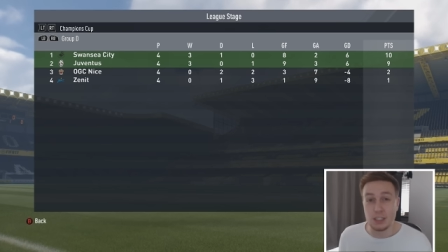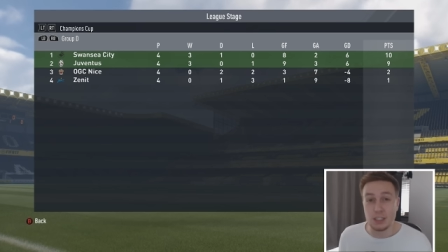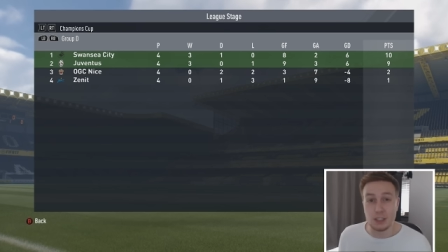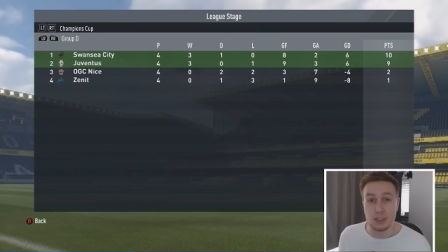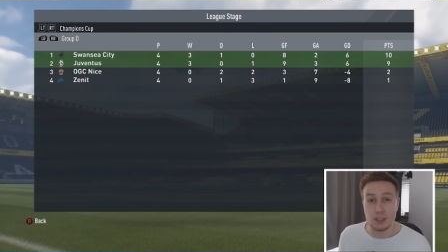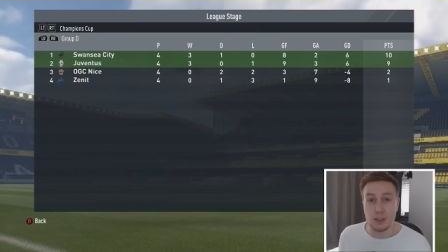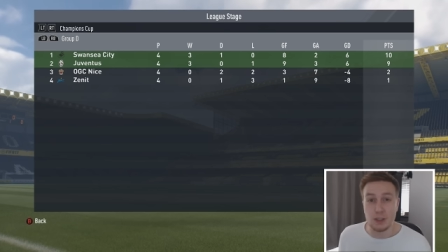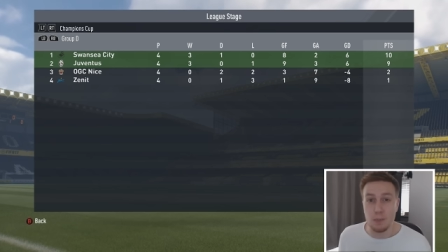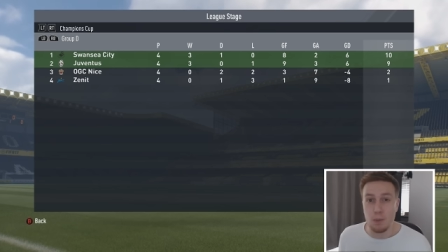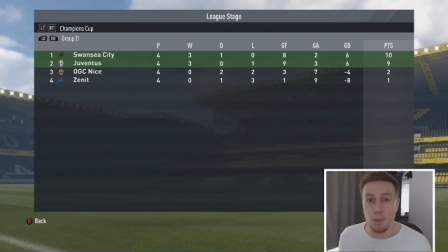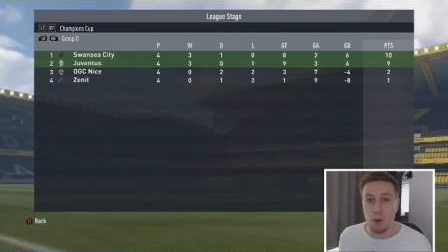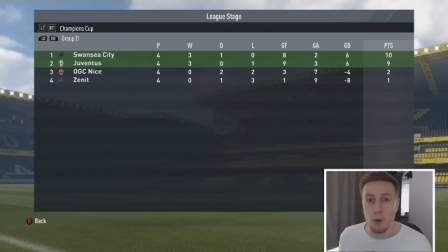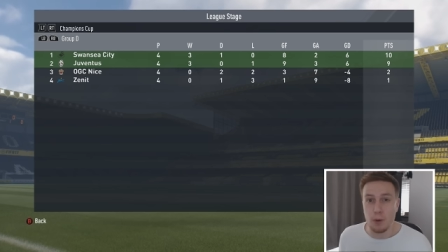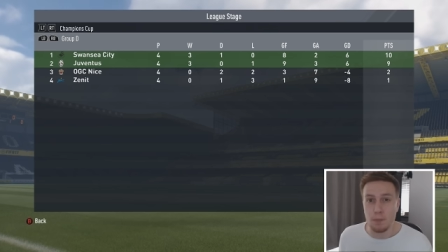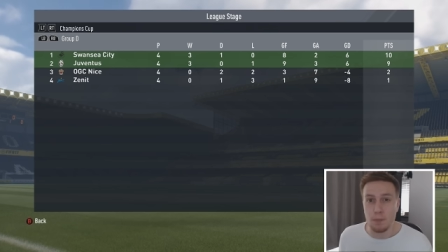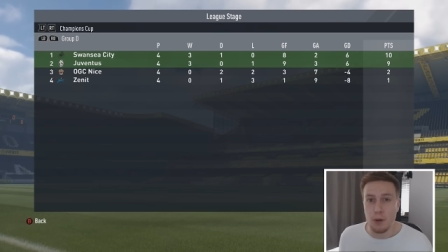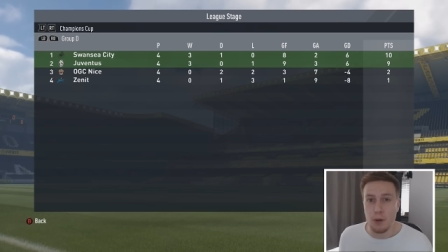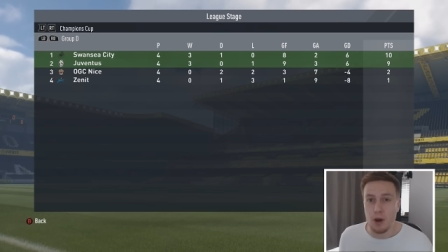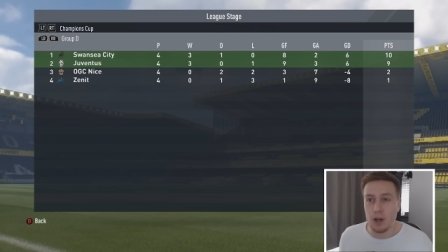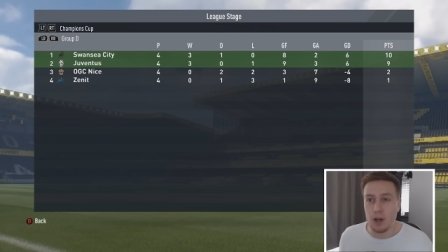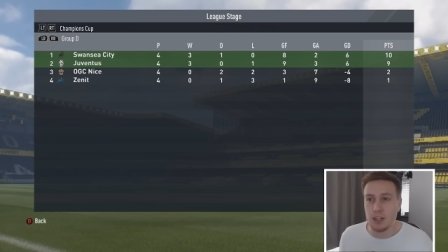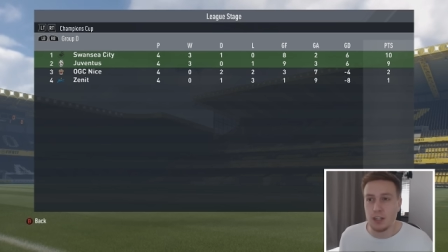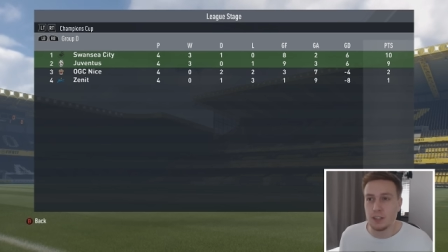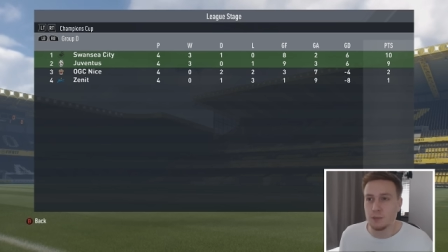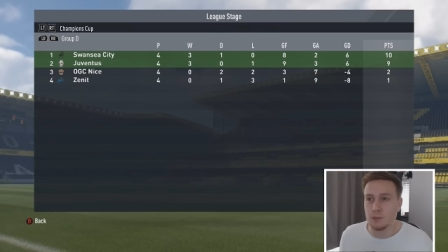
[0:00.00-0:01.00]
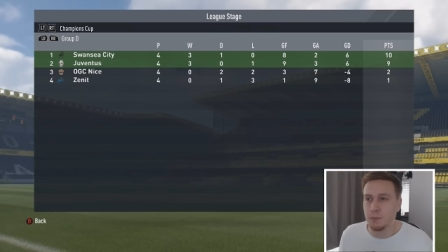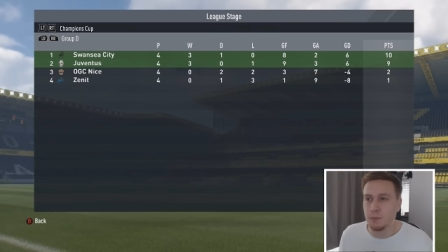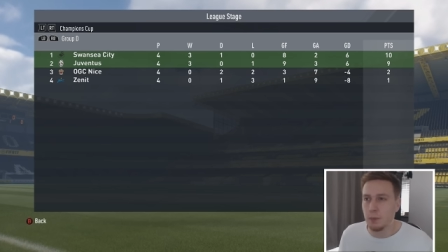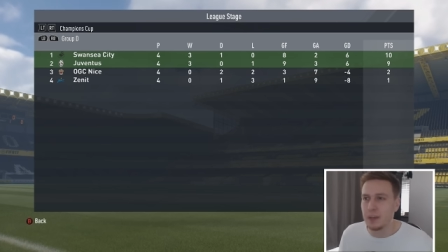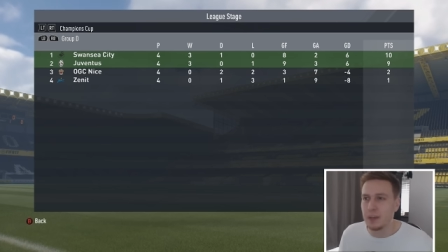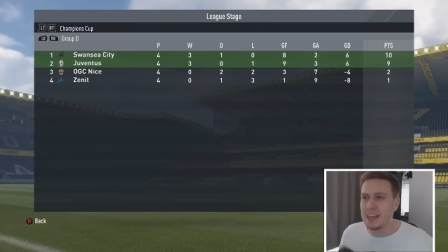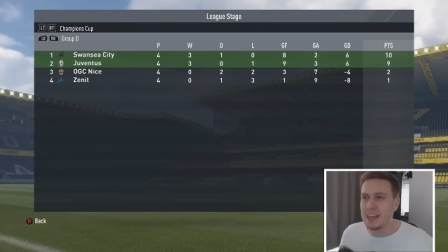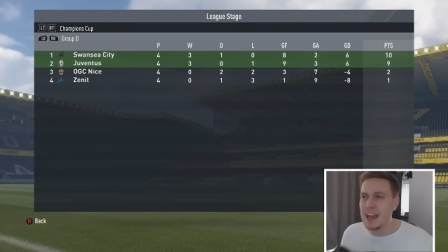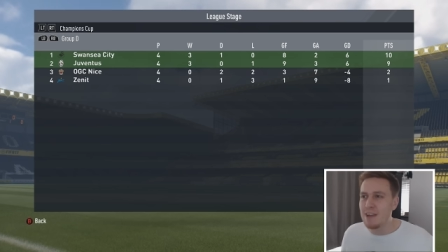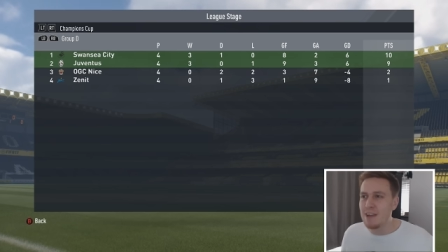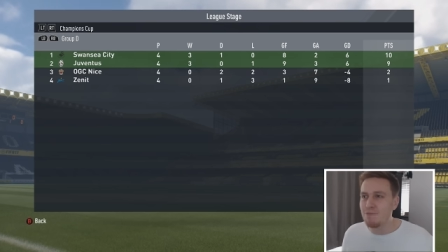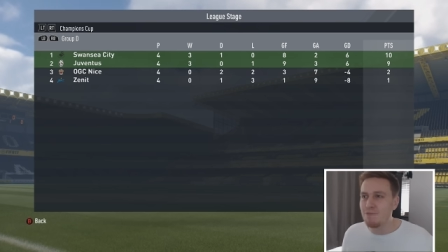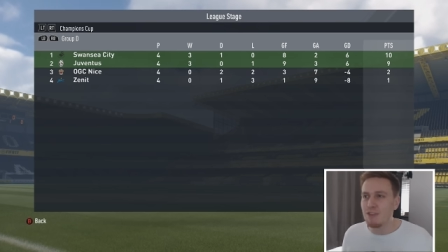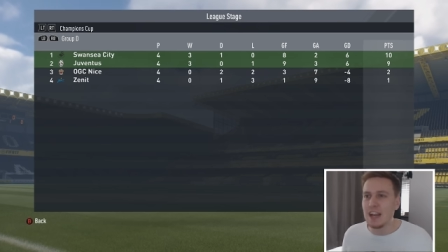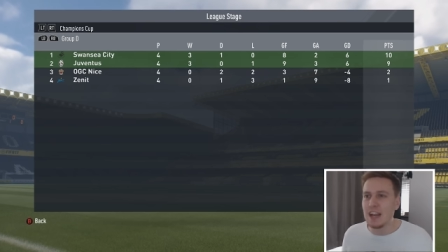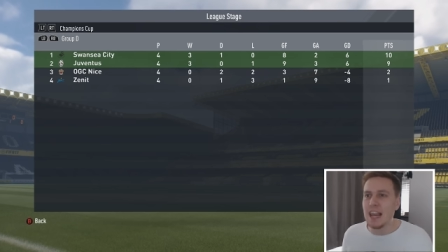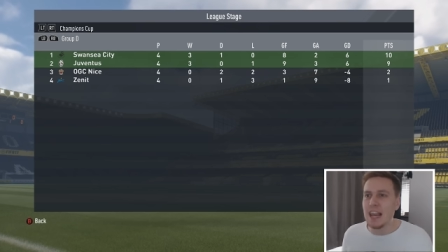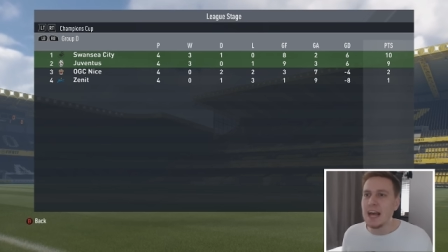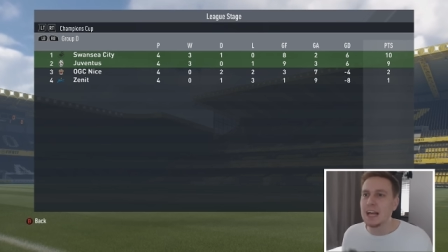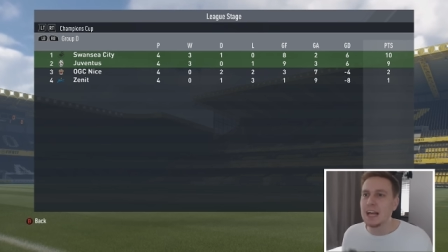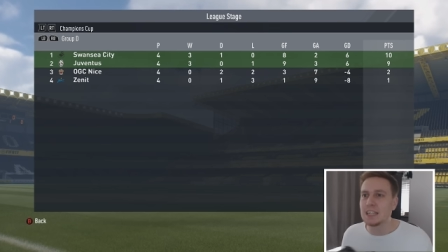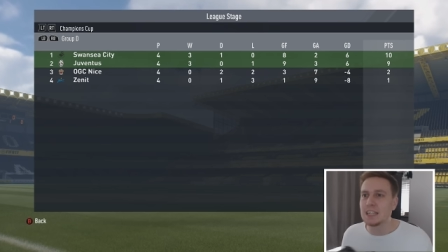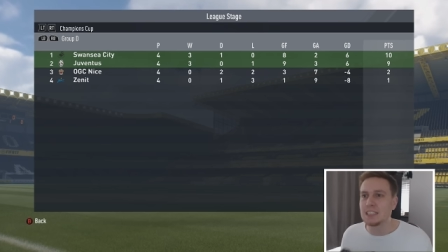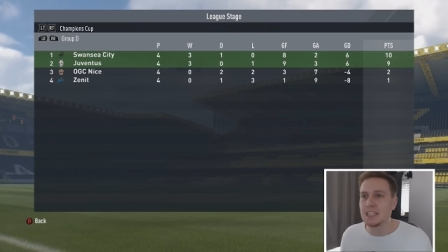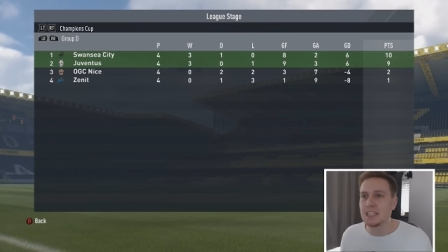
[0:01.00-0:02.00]
just a point behind us, but we can
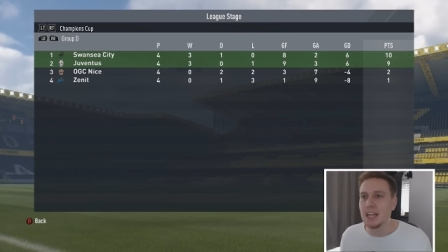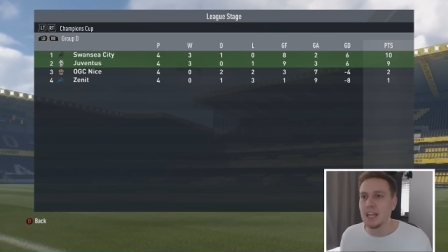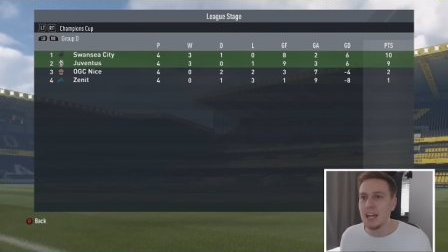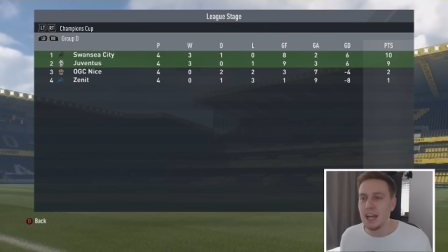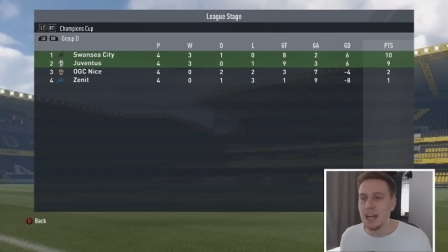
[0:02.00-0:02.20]
relax